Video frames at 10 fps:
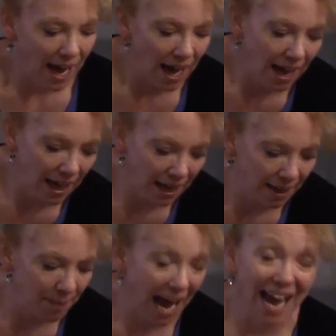
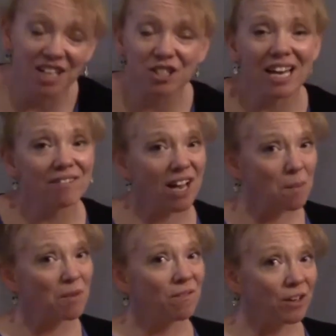I actually have a
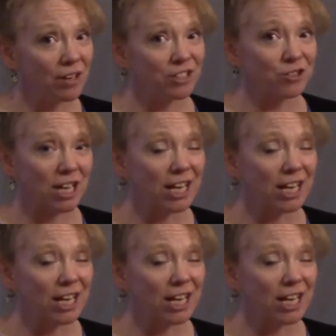couple of fundraisers.